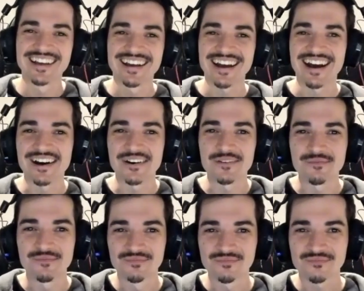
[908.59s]

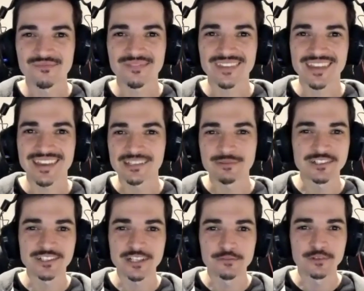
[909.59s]
Um,
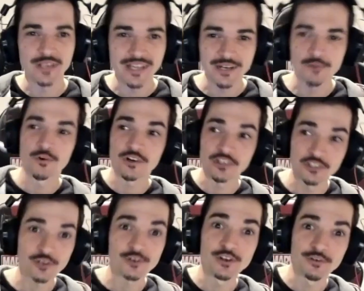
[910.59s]
especially if you like want to show
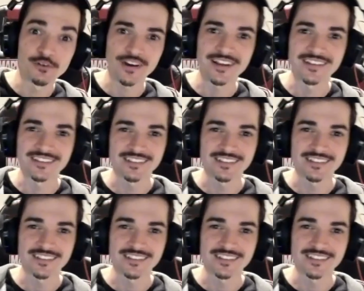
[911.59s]
your friends,